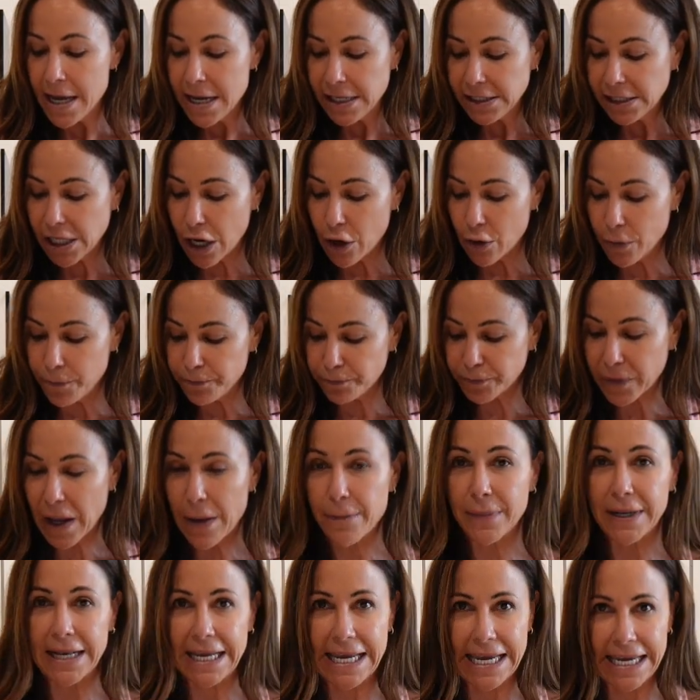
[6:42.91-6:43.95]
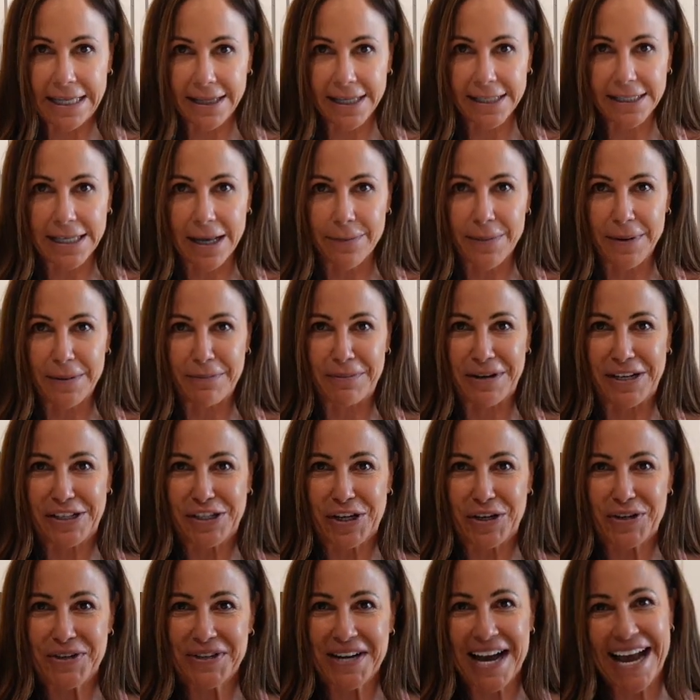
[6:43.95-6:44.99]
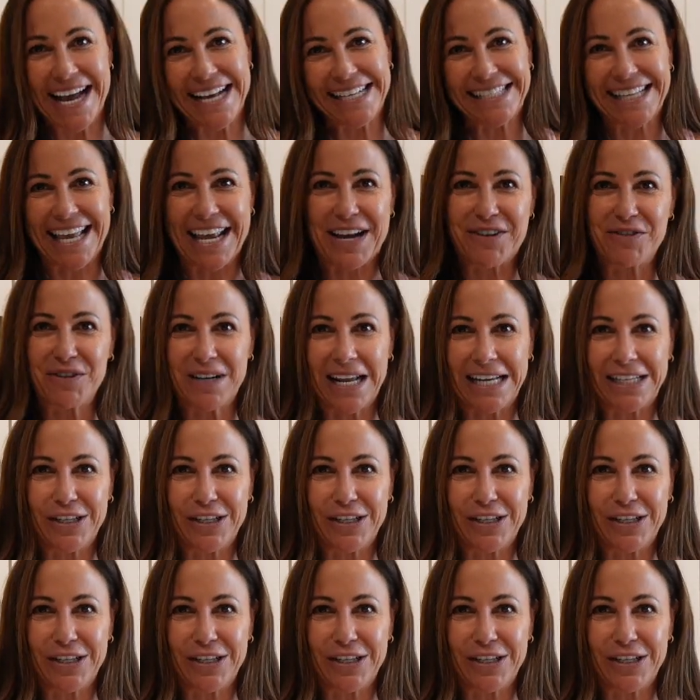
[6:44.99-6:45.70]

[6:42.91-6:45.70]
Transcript: So I'm going to heat this up and I'm going to show you guys like what I